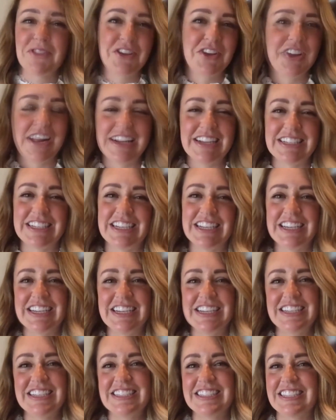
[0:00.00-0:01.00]
up with good
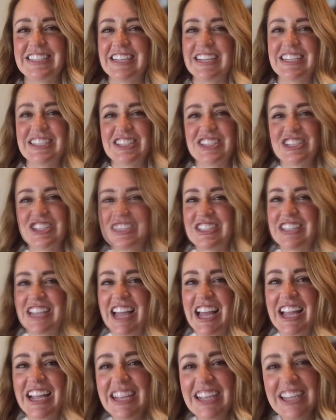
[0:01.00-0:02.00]
ideas, and it's just
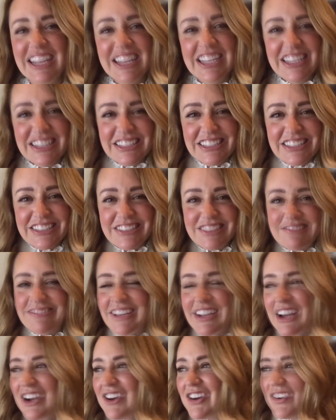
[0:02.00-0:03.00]
like
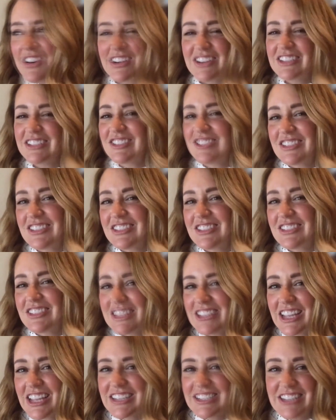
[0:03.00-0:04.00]
no, it's
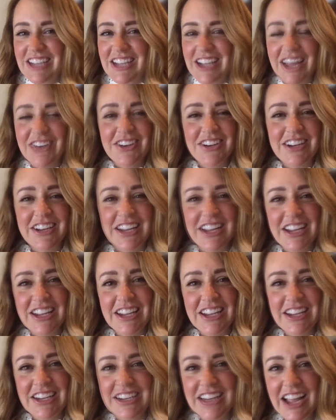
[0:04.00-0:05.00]
just like Tiger
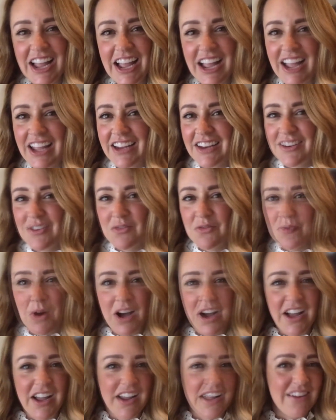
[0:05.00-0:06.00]
King
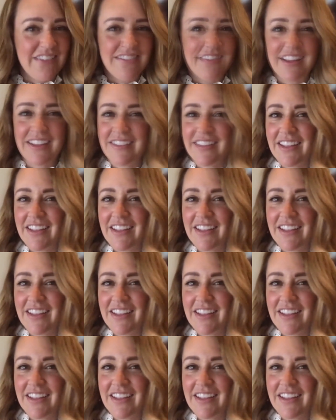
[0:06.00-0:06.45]
and wine.